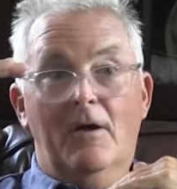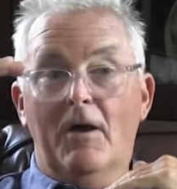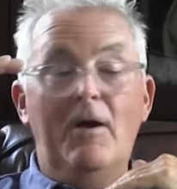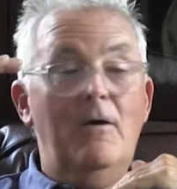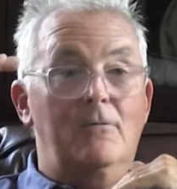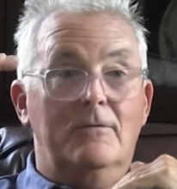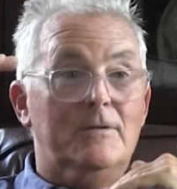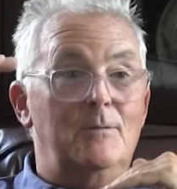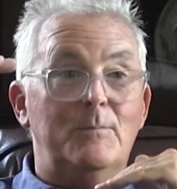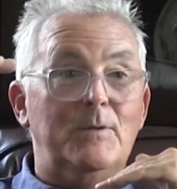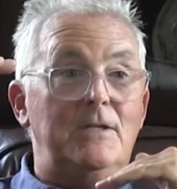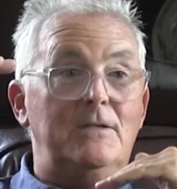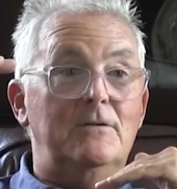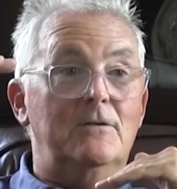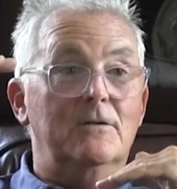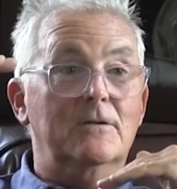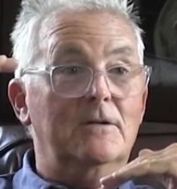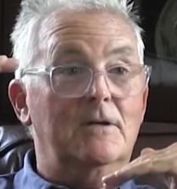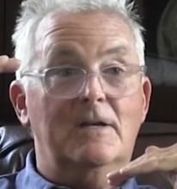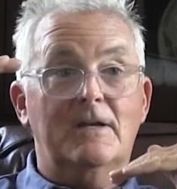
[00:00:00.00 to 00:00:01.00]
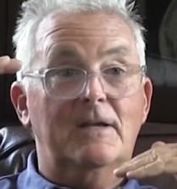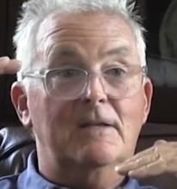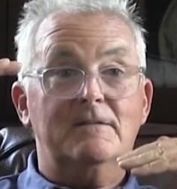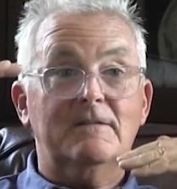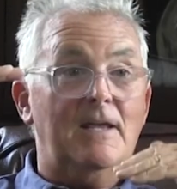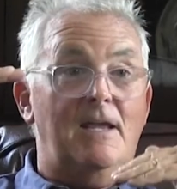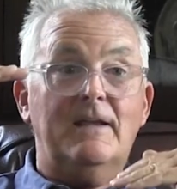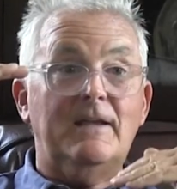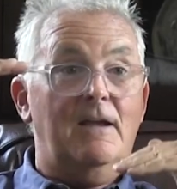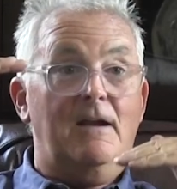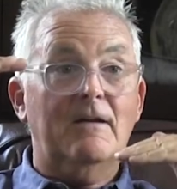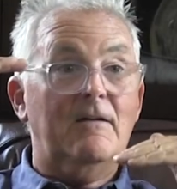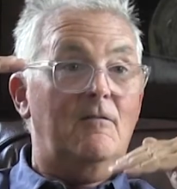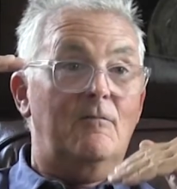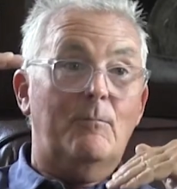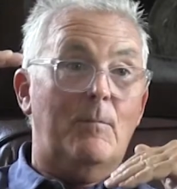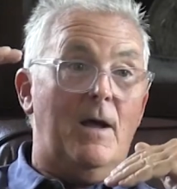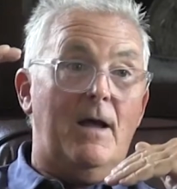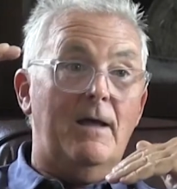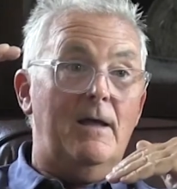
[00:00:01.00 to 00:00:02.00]
Oh, you mean you're going to take care
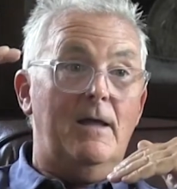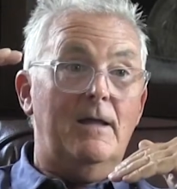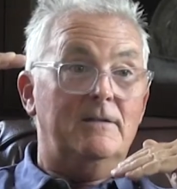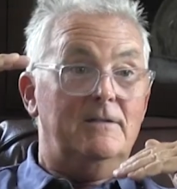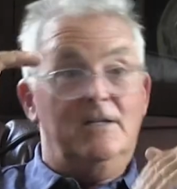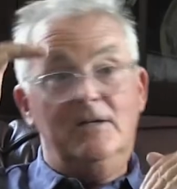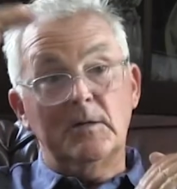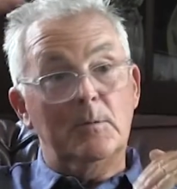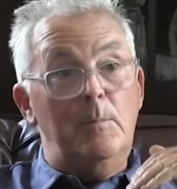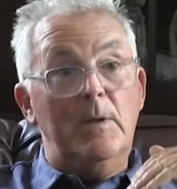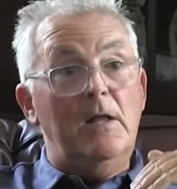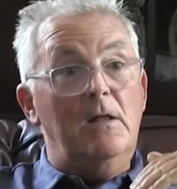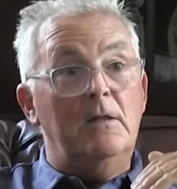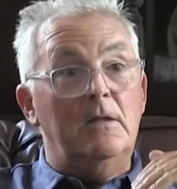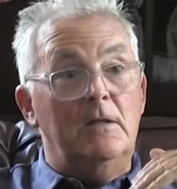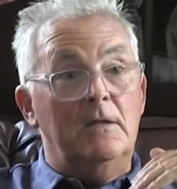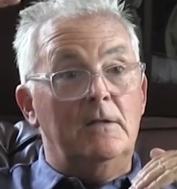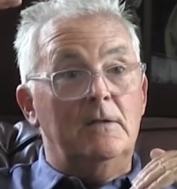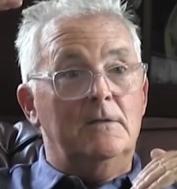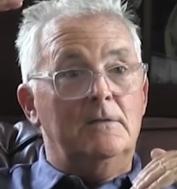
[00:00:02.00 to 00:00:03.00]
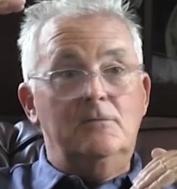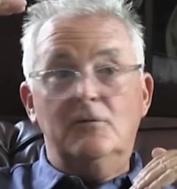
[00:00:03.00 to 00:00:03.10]
of my dinner bill?